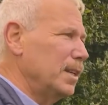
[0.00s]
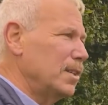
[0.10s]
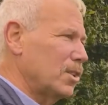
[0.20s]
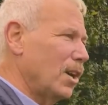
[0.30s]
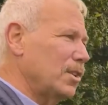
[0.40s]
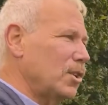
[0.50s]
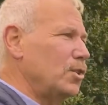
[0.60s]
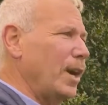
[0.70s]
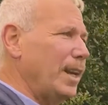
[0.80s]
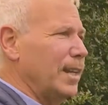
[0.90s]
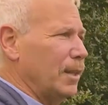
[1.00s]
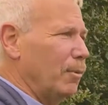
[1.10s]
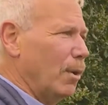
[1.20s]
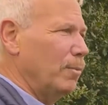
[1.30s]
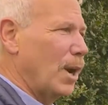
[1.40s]
started drinking the
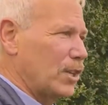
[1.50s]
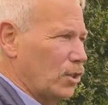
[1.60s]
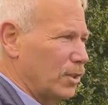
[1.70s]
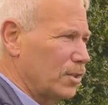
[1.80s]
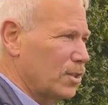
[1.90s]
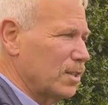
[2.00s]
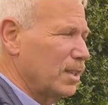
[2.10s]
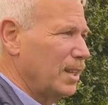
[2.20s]
rum rations.